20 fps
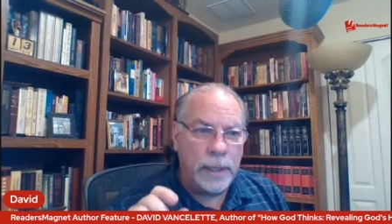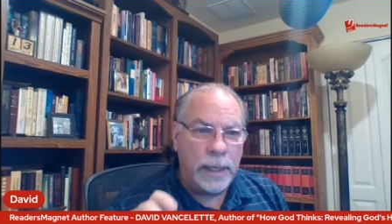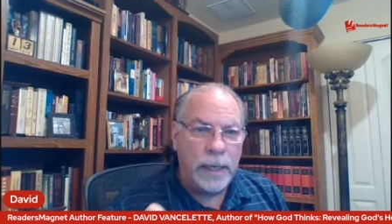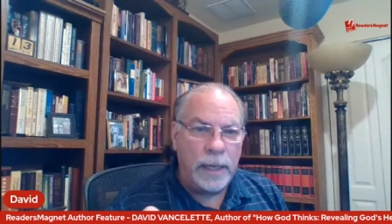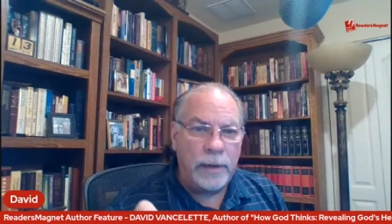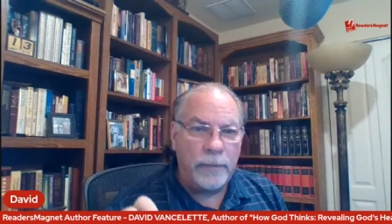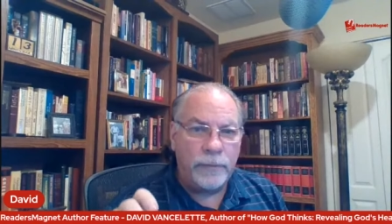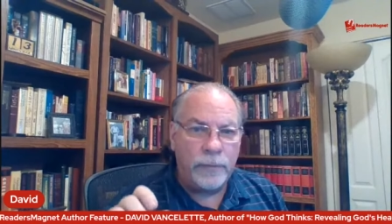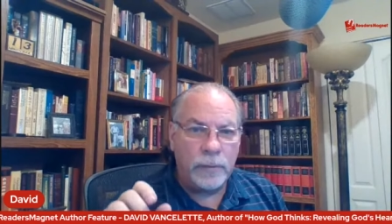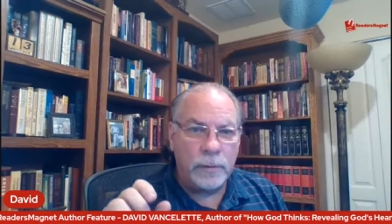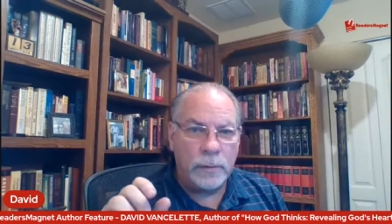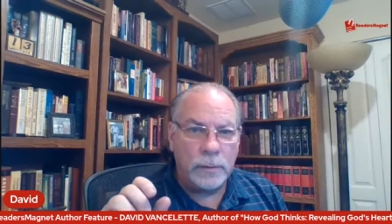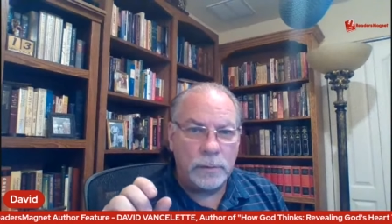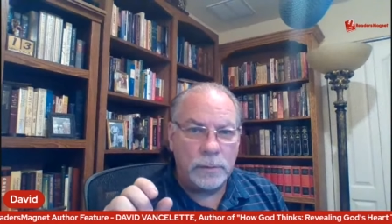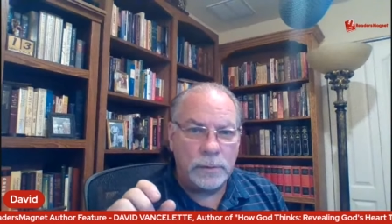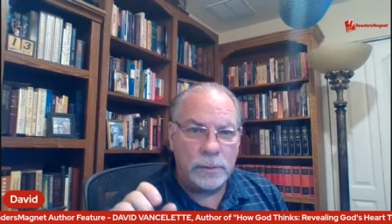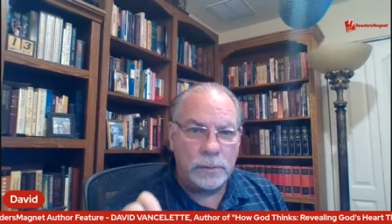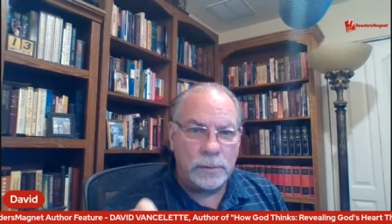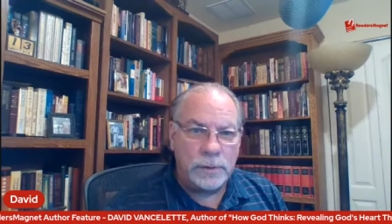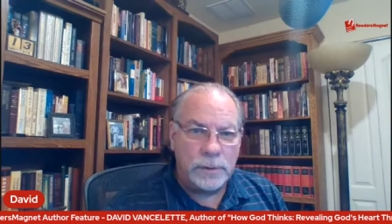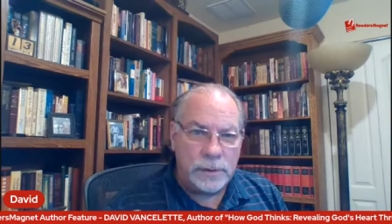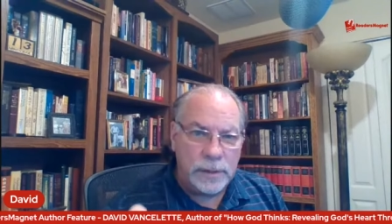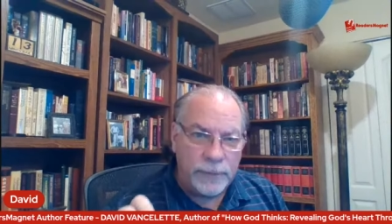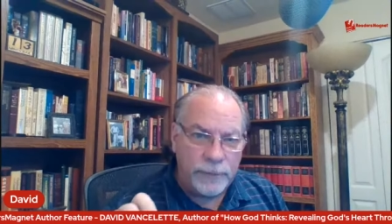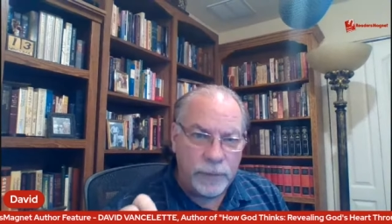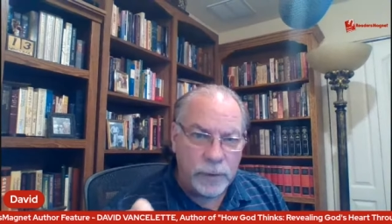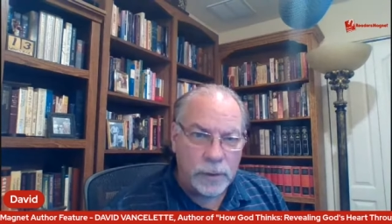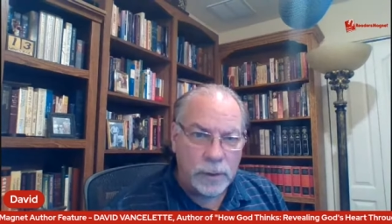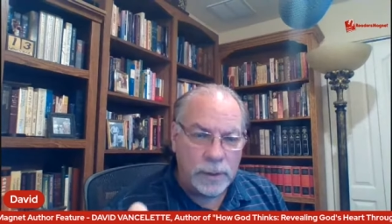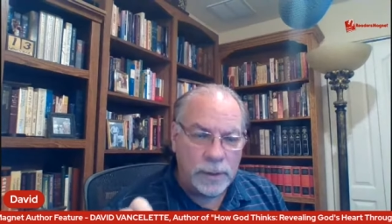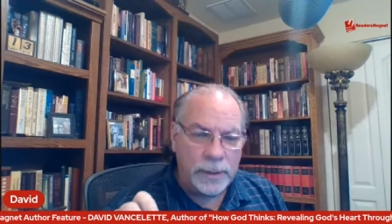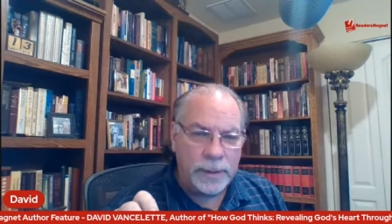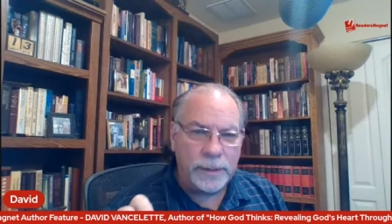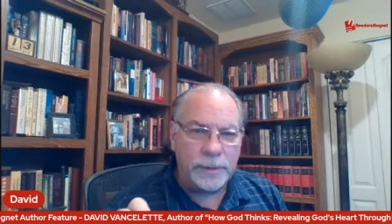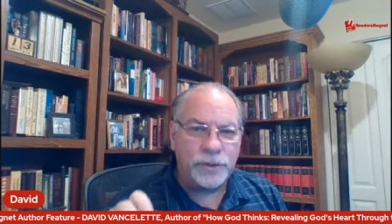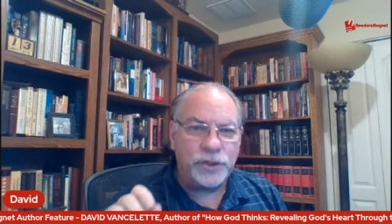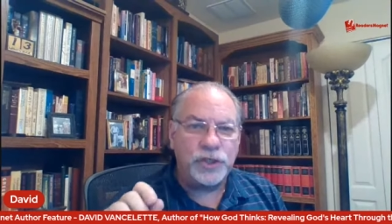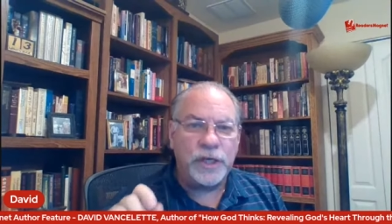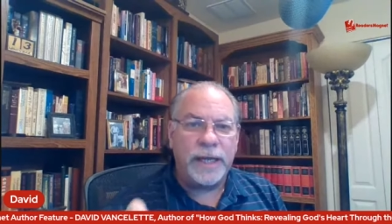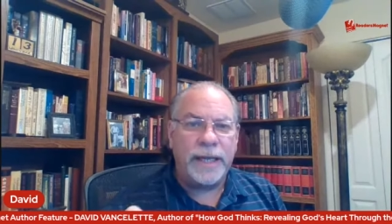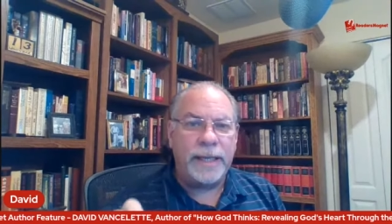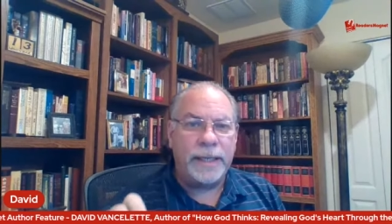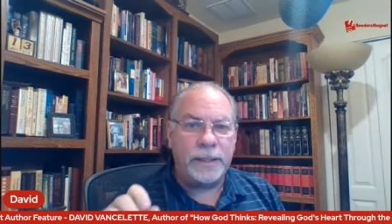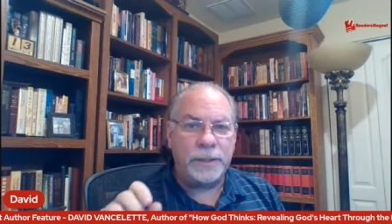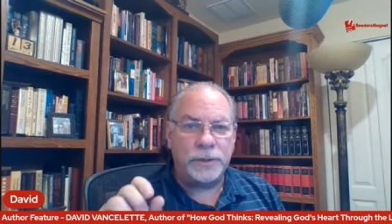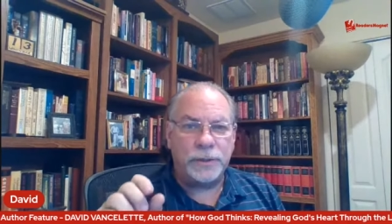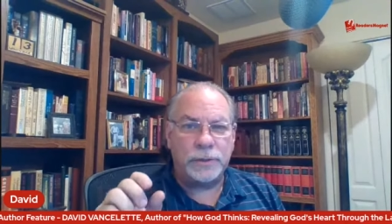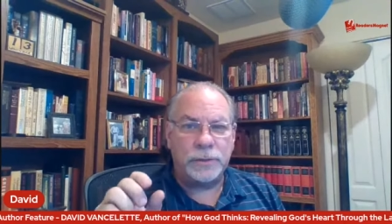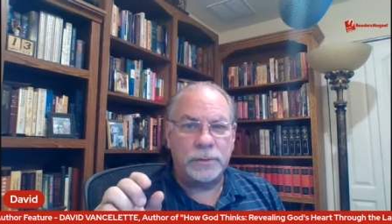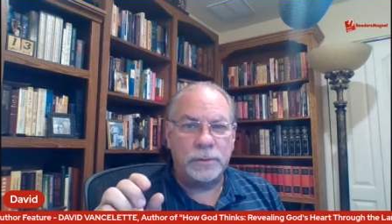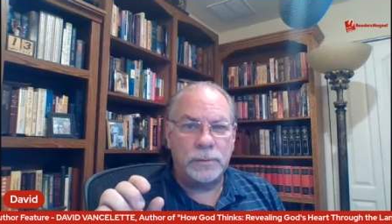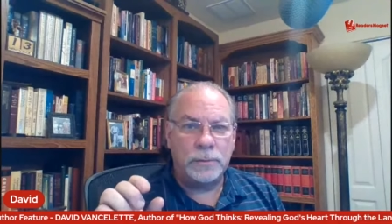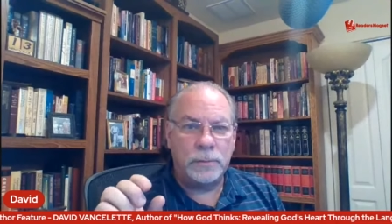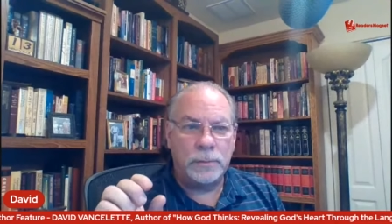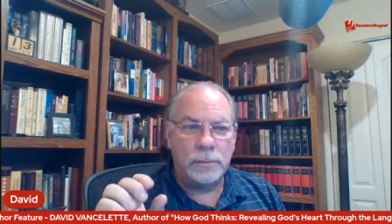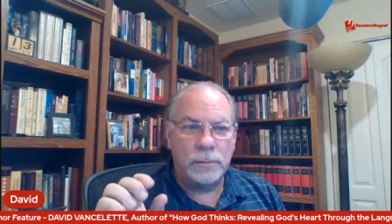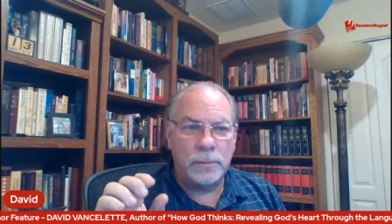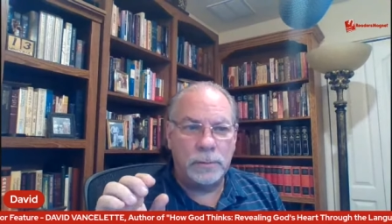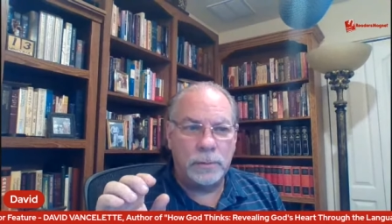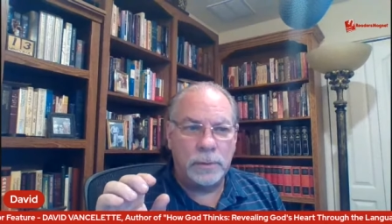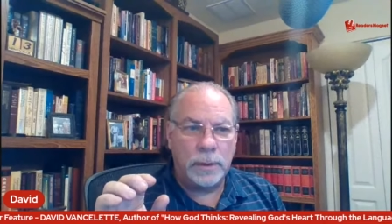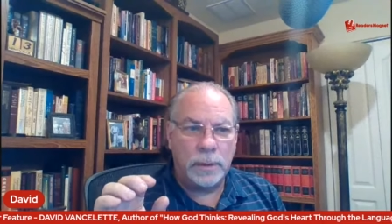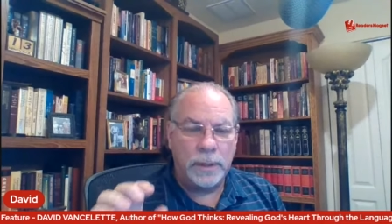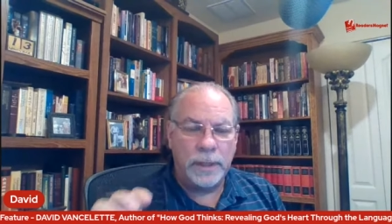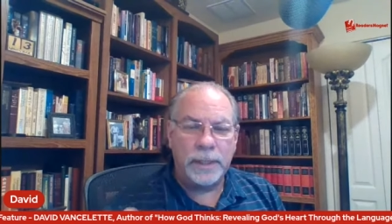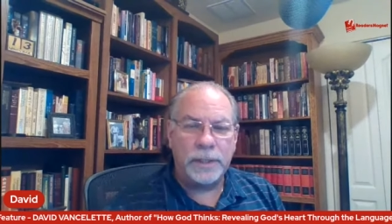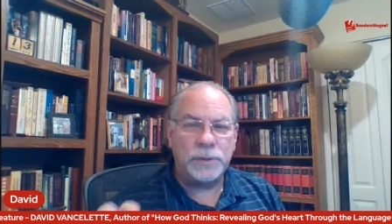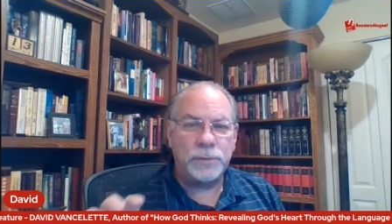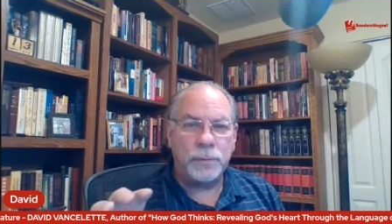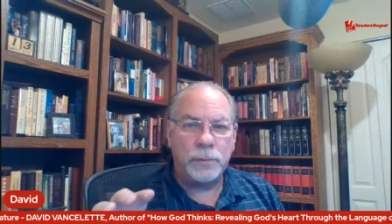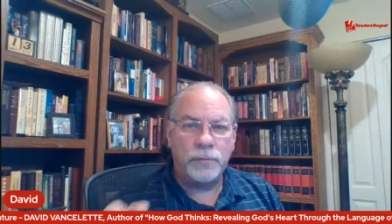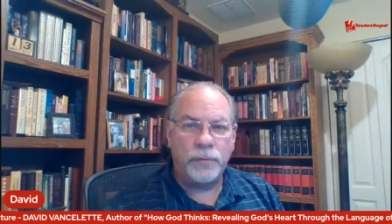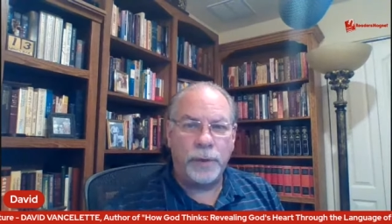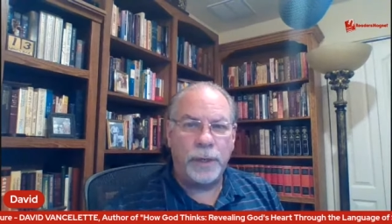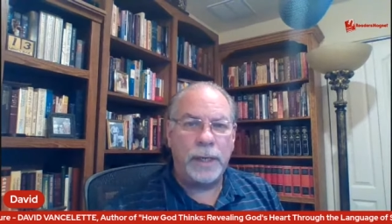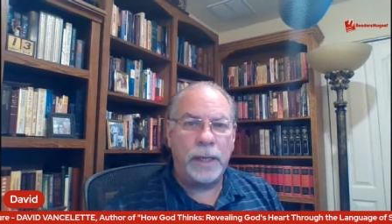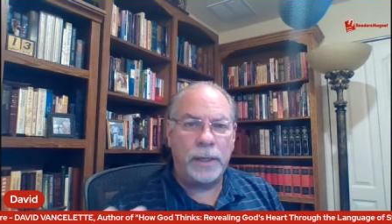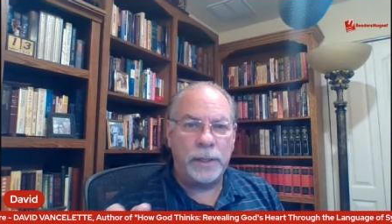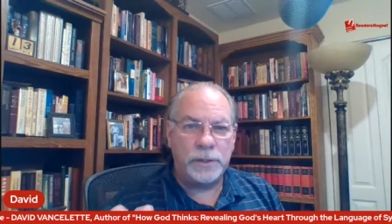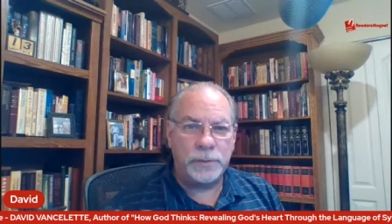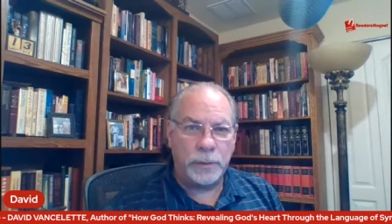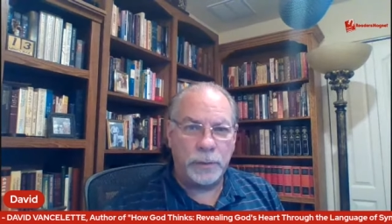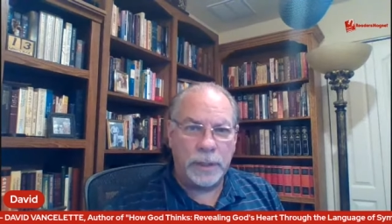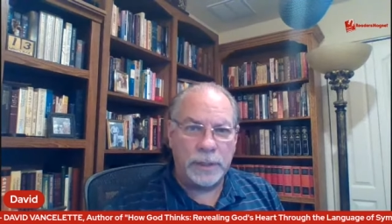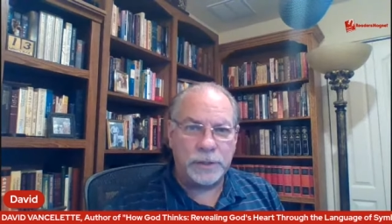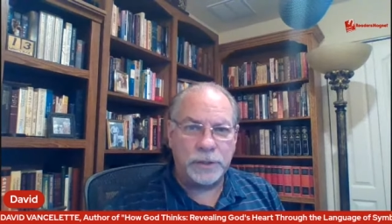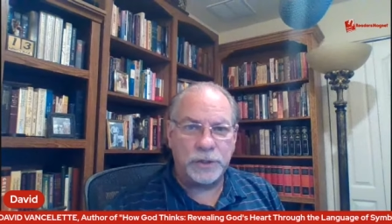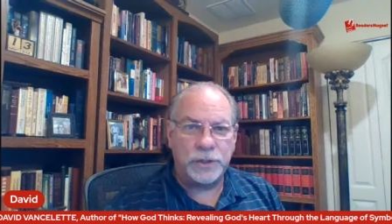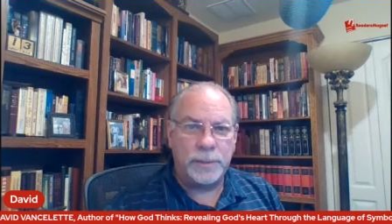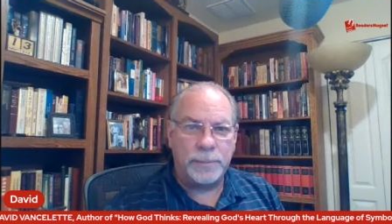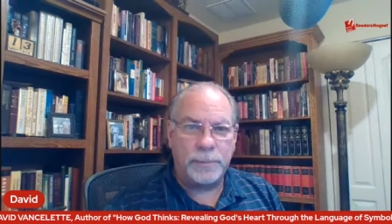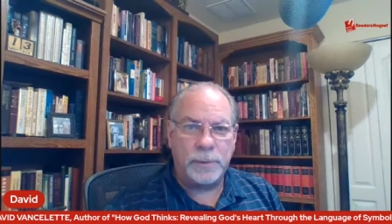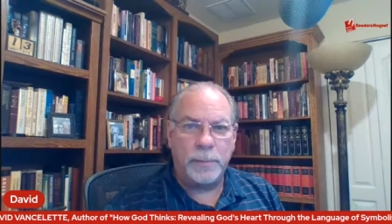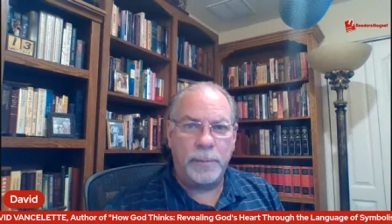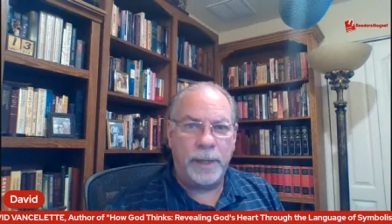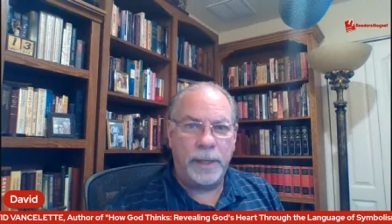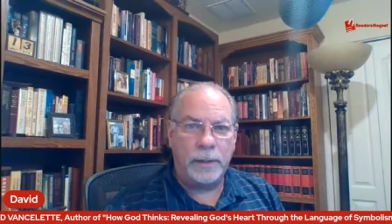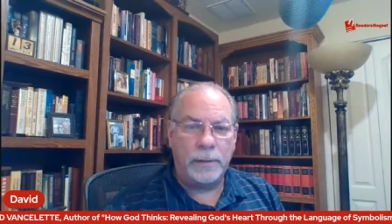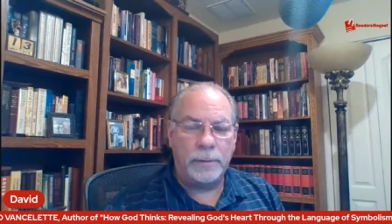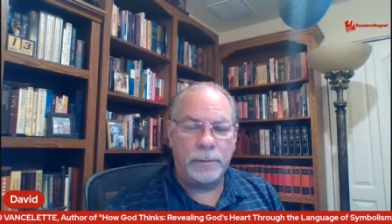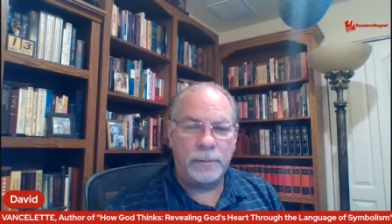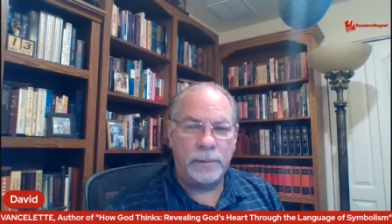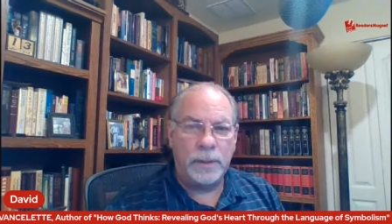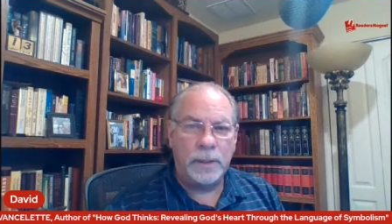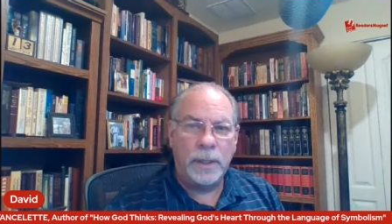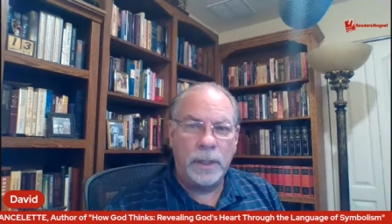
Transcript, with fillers: gave difficult changed his his relationship to man.